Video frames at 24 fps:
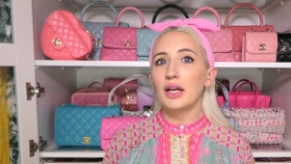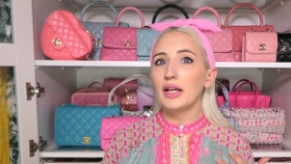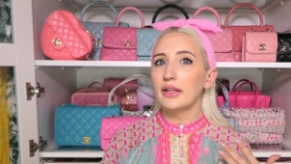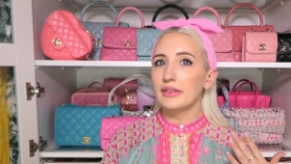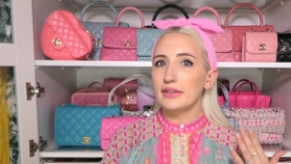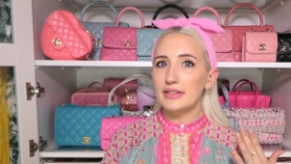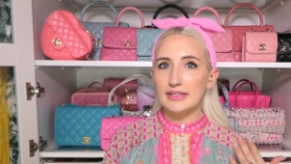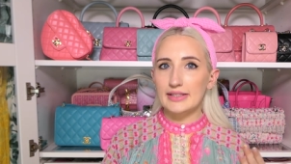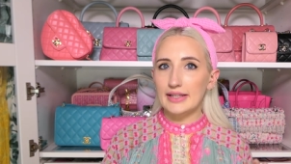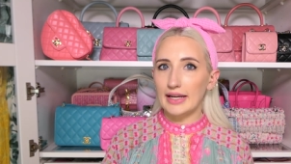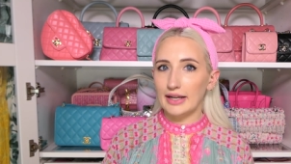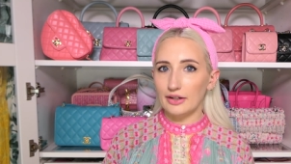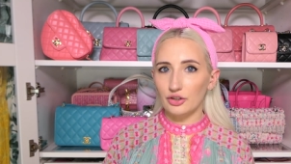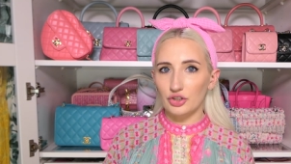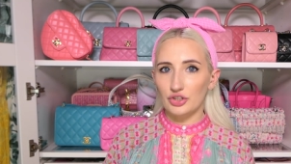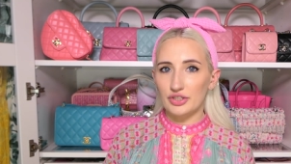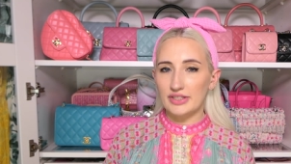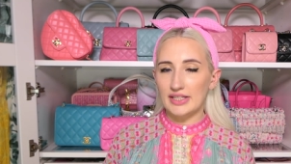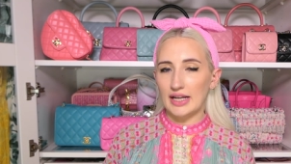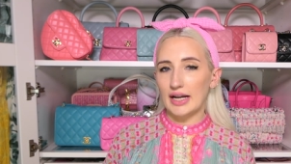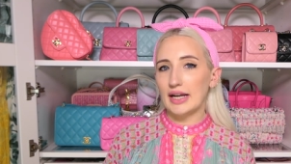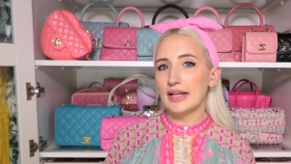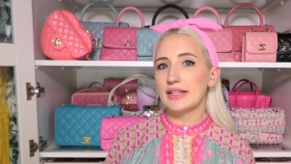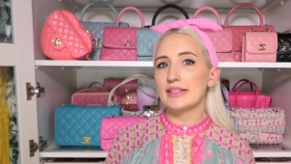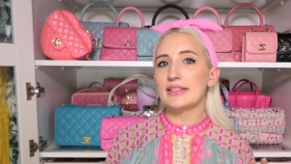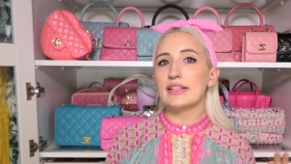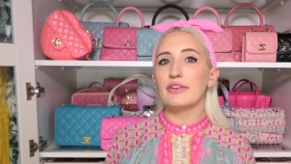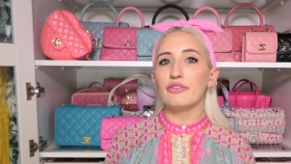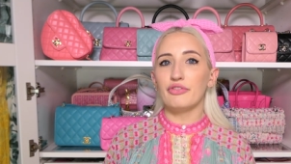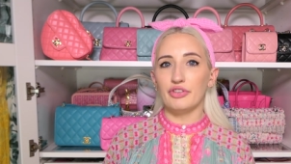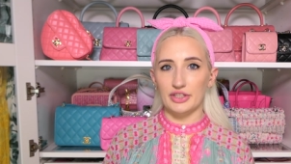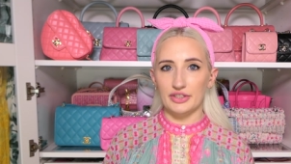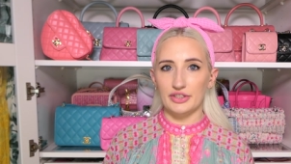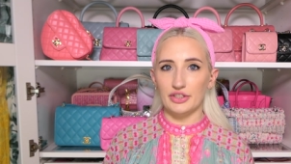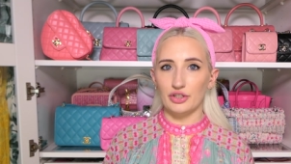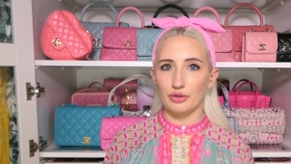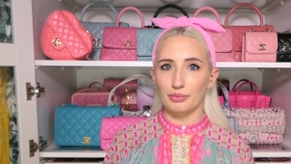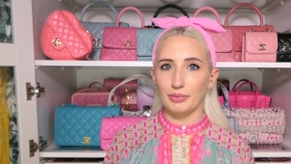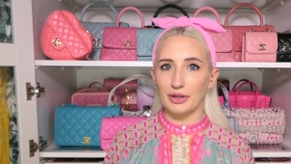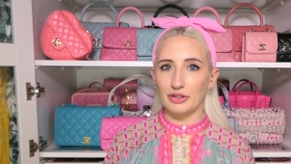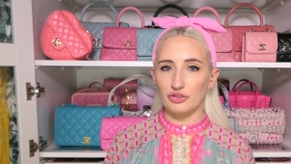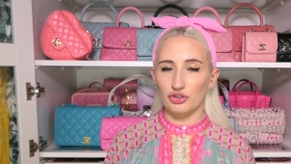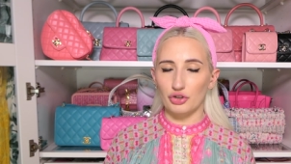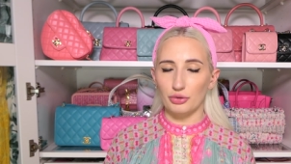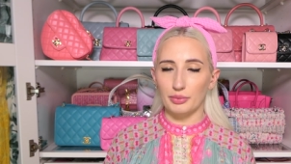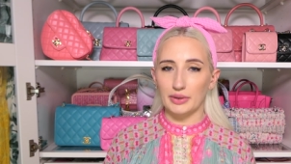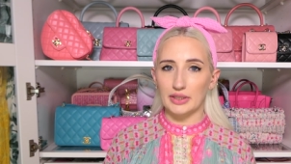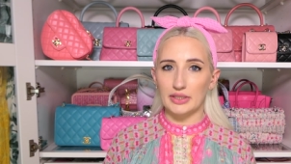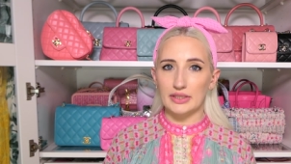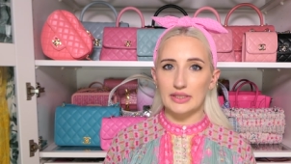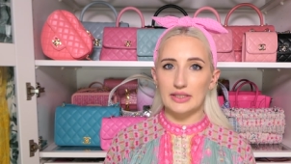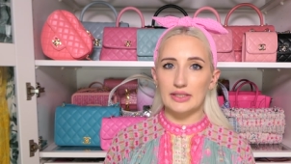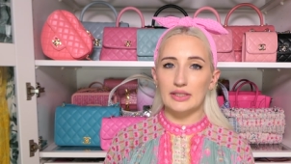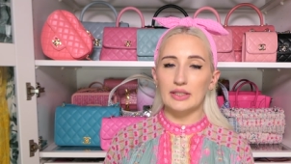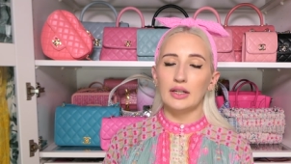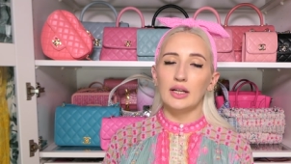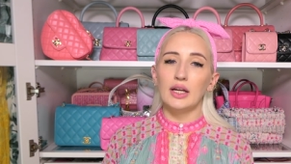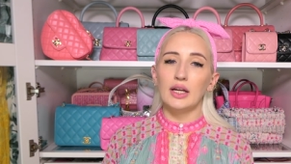the standard size that fits your measurements.